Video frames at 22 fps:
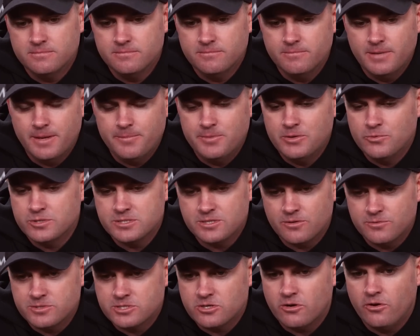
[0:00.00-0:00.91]
Maybe he wasn't
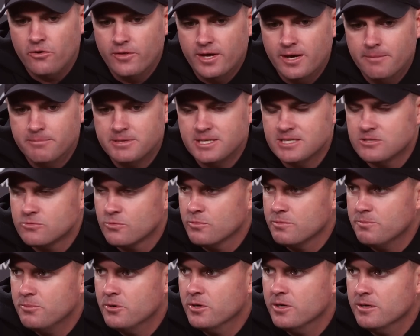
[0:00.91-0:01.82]
always called that, but that's where
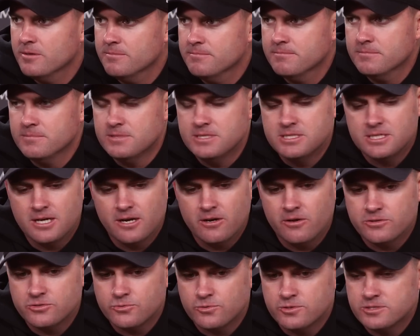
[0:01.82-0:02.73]
we put him. He's got
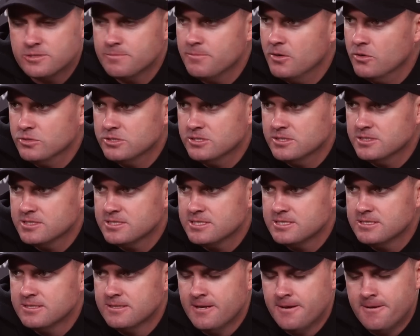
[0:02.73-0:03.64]
all sorts of
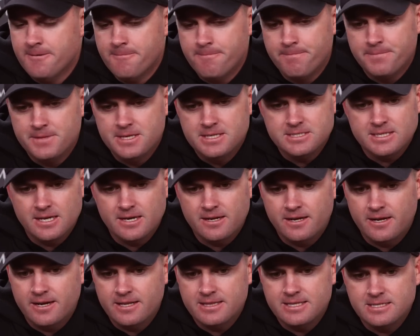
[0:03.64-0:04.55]
motions. He's got a
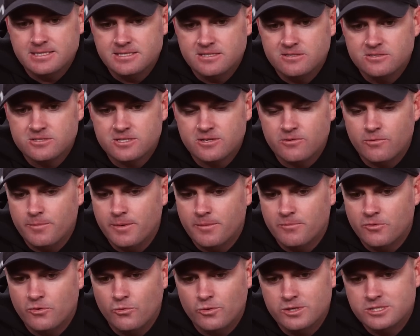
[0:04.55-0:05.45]
lot of things he's got to
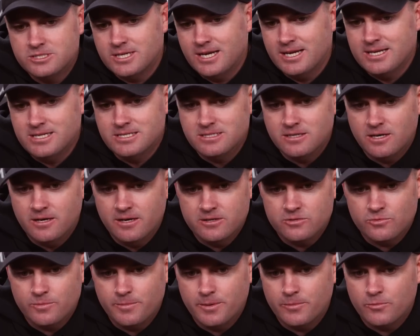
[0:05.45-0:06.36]
remember which side he's on,
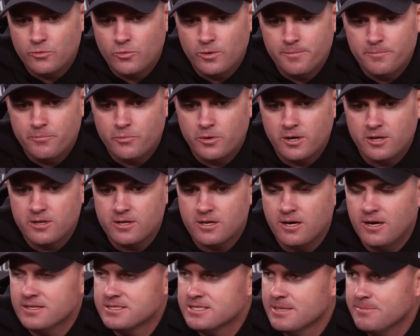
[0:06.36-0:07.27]
to remember what part of the
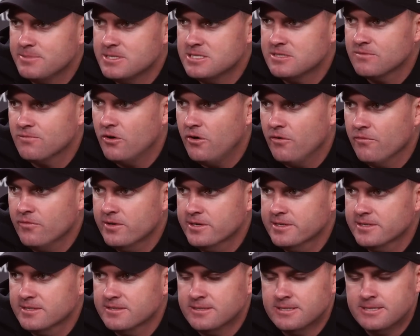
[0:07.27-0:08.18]
concept he's involved
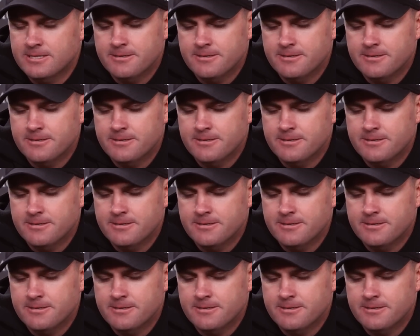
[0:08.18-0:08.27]
in.